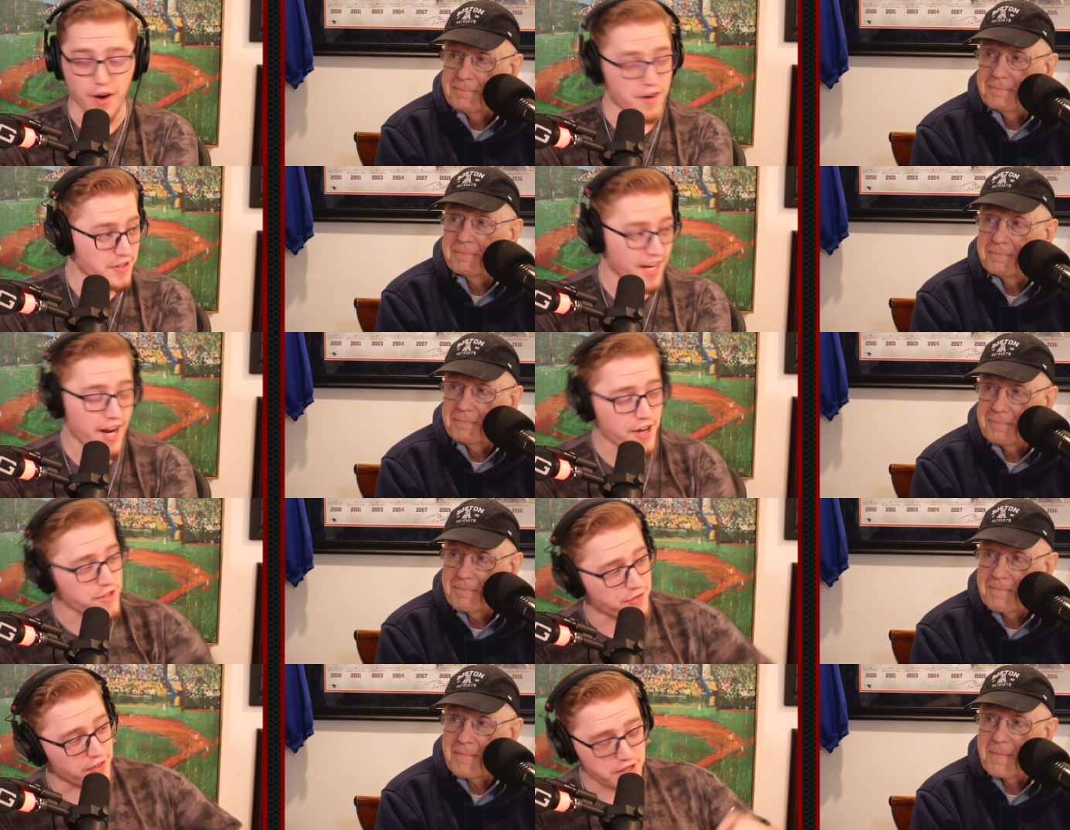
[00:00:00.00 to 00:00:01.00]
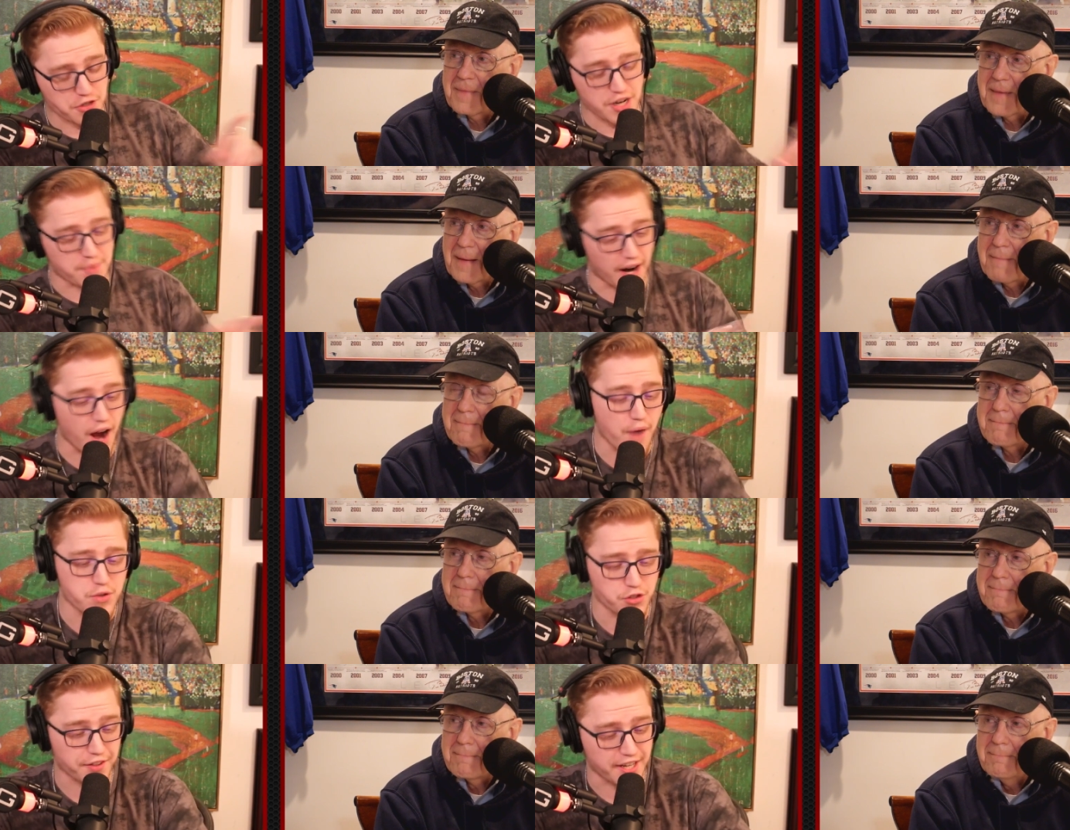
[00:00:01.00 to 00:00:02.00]
Speaker 1: here's the here's the crazy part. I, I
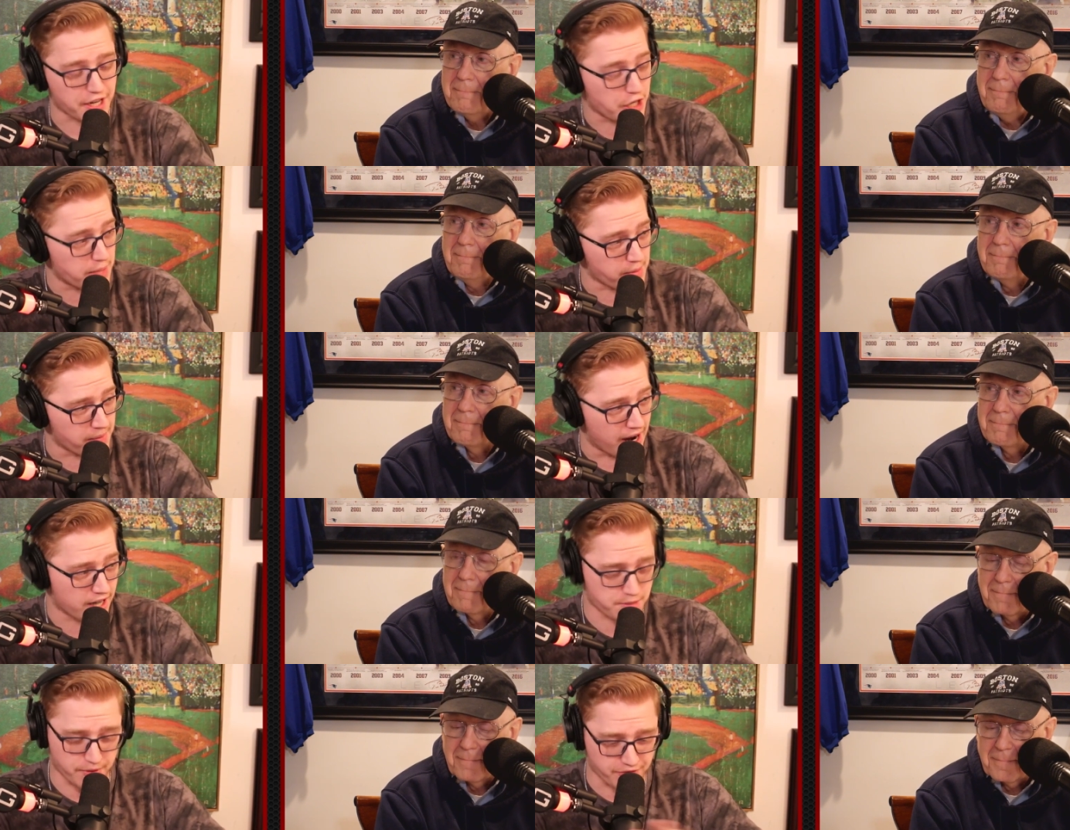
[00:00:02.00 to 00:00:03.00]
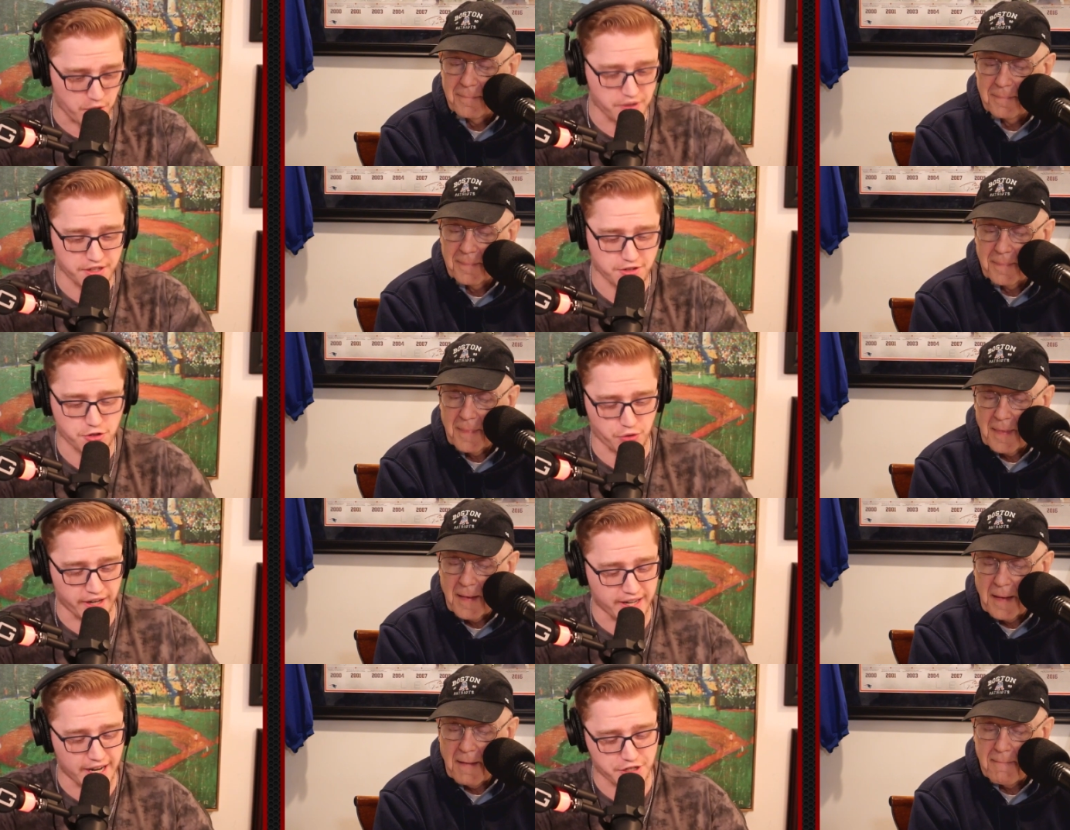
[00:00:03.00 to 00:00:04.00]
was looking at a couple mocks before this
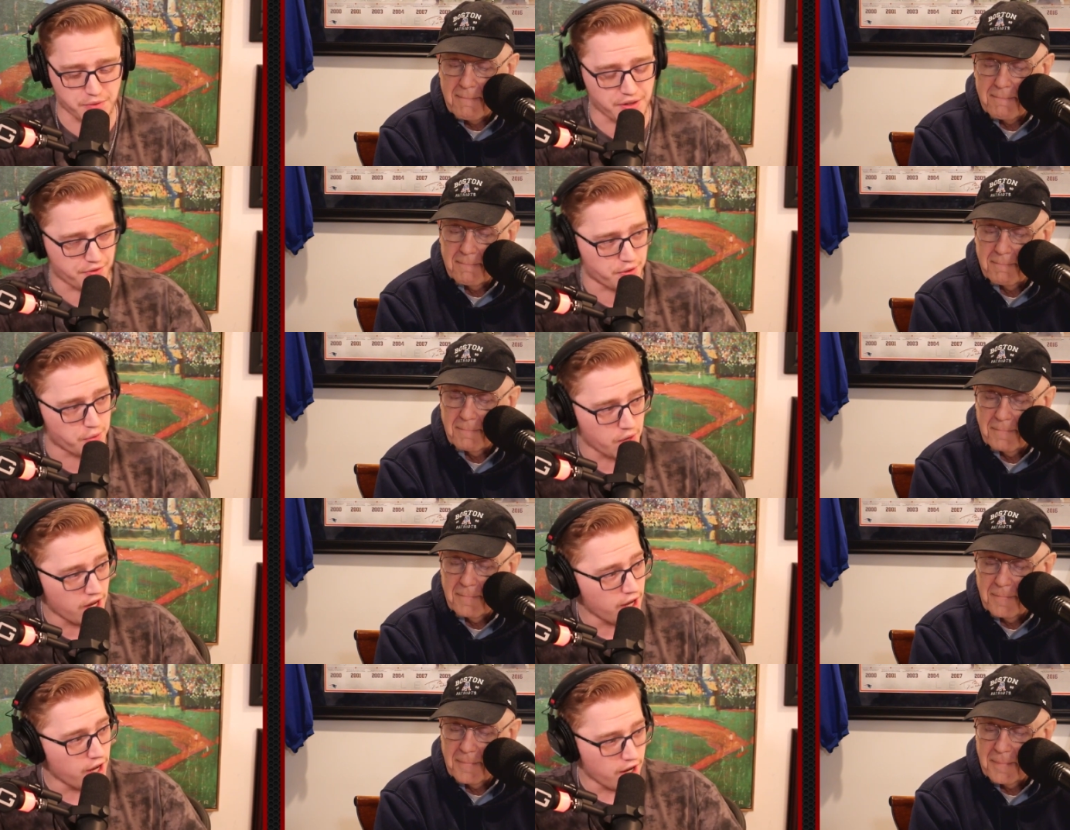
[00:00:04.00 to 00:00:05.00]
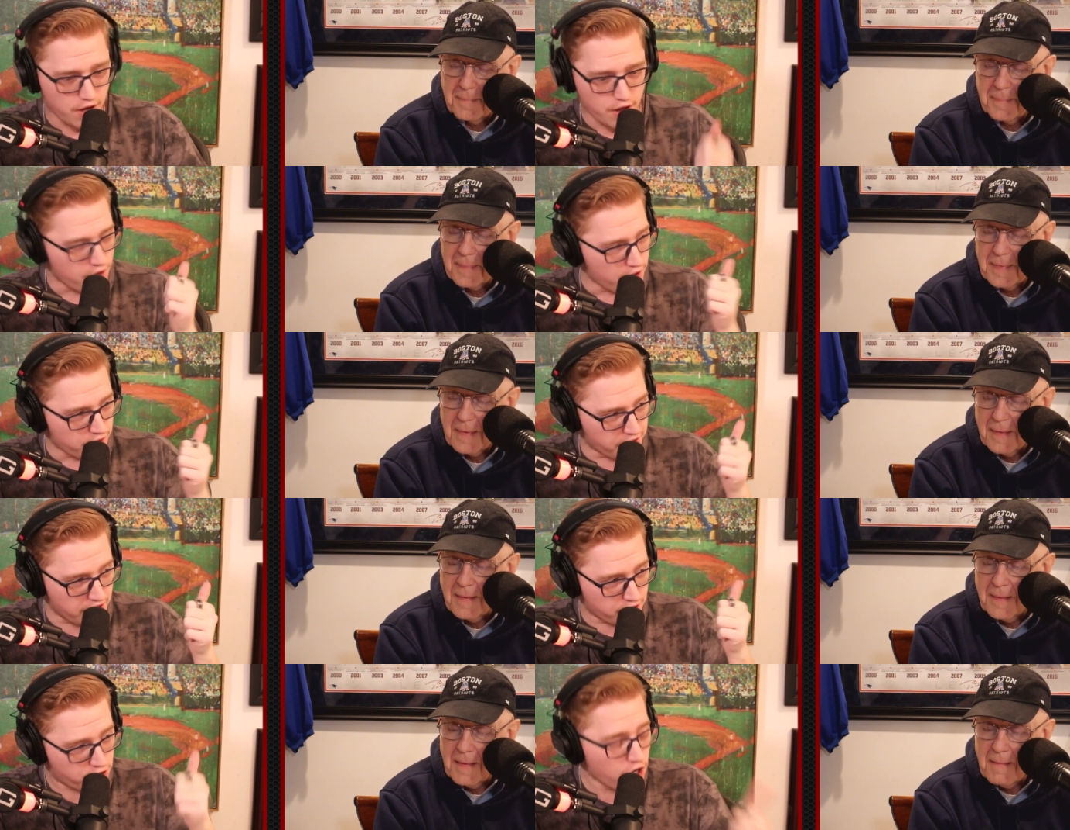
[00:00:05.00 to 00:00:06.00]
trade actually went through. The
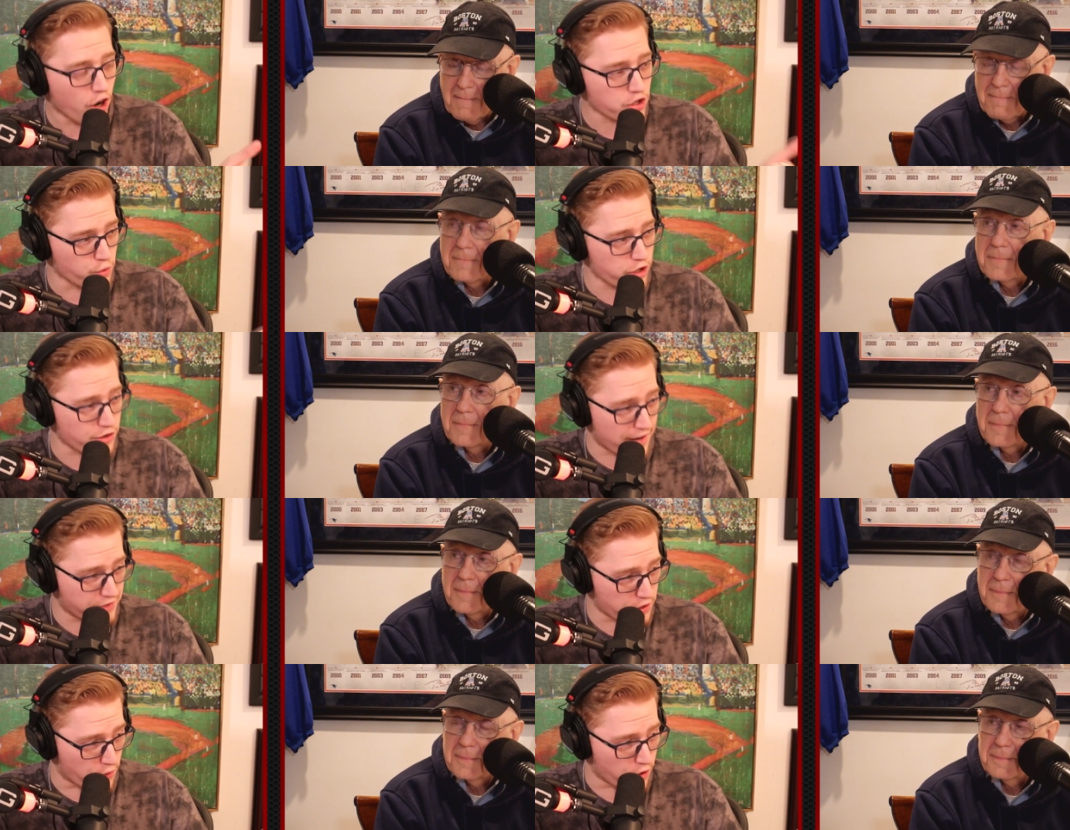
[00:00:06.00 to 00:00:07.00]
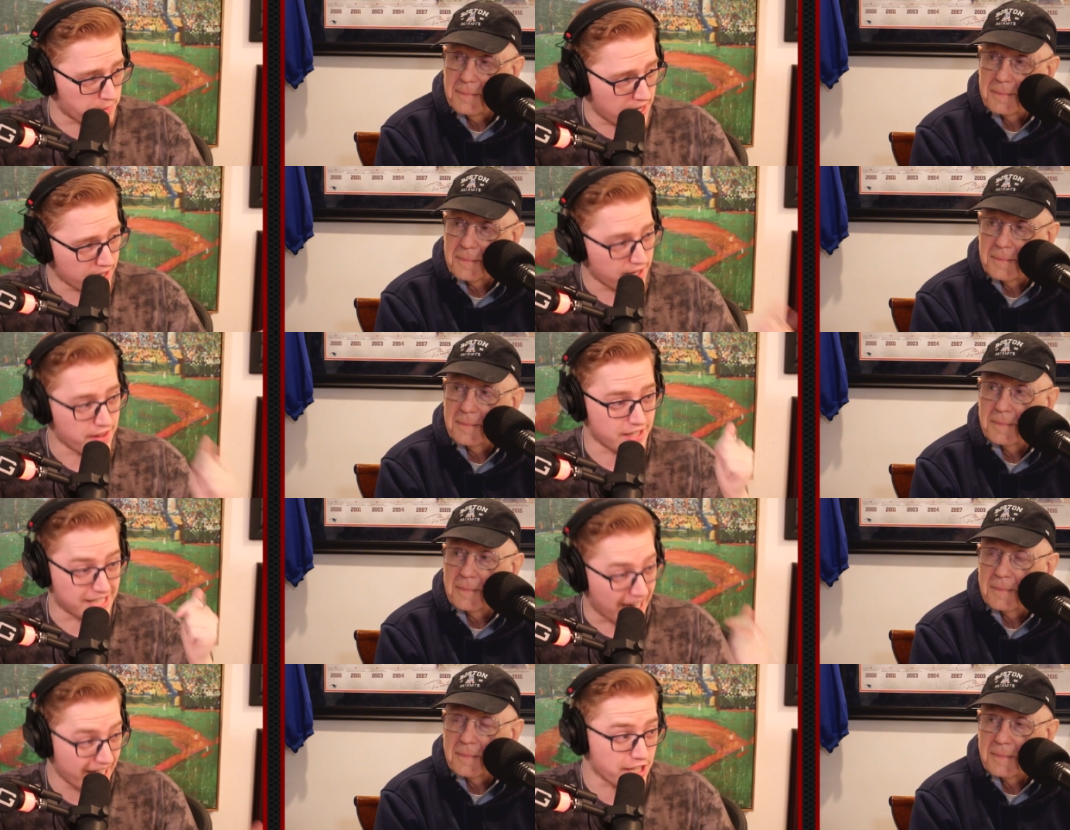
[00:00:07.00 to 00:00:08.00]
Seahawks weren't drafting a quarterback. The
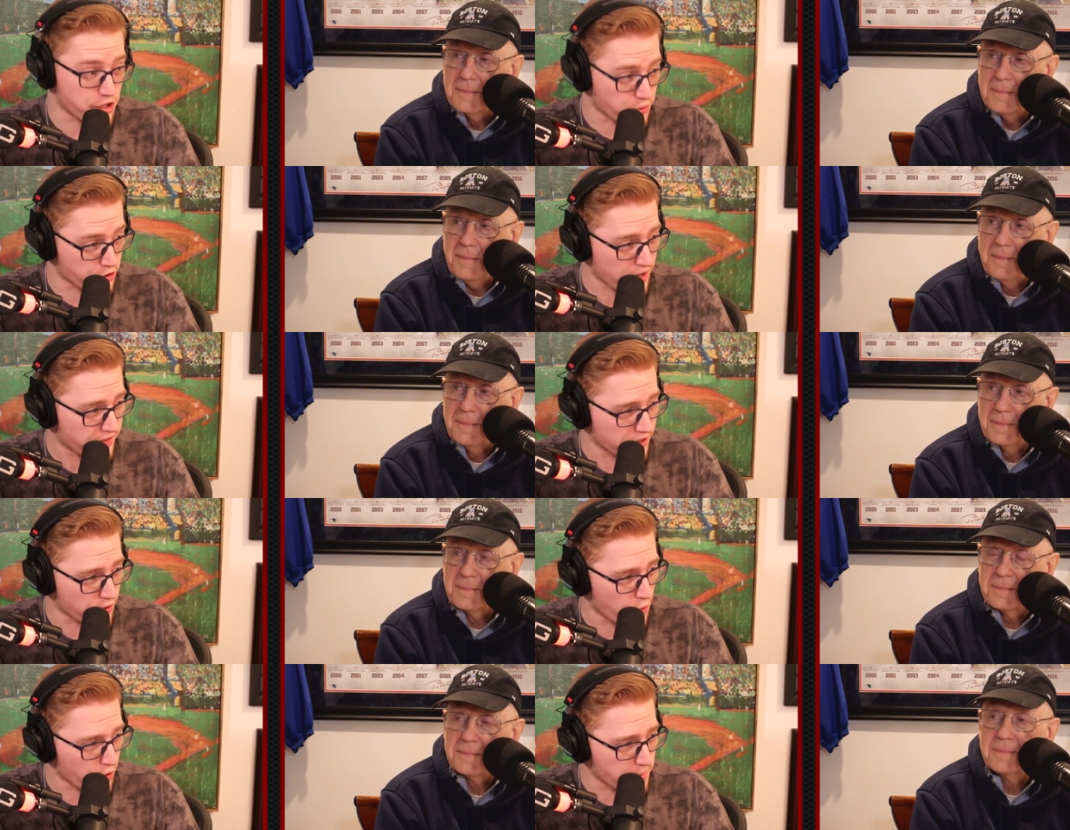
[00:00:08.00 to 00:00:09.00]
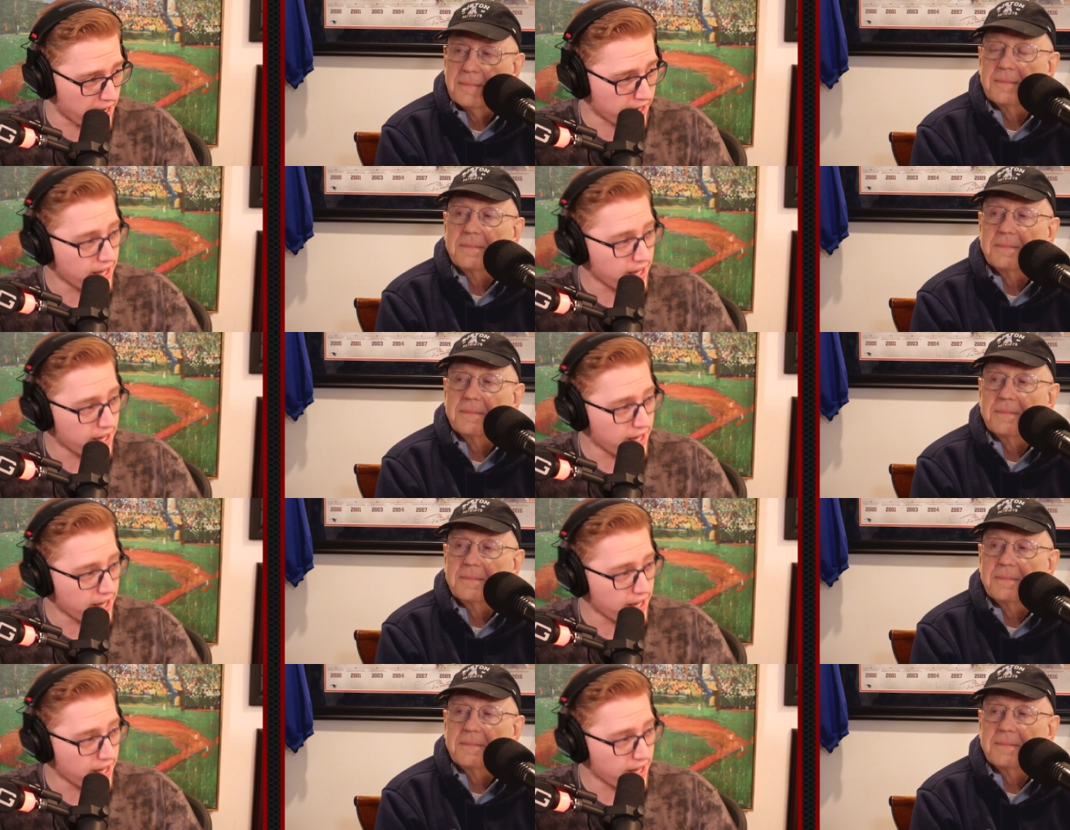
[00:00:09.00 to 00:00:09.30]
Titans weren't drafting a quarterback.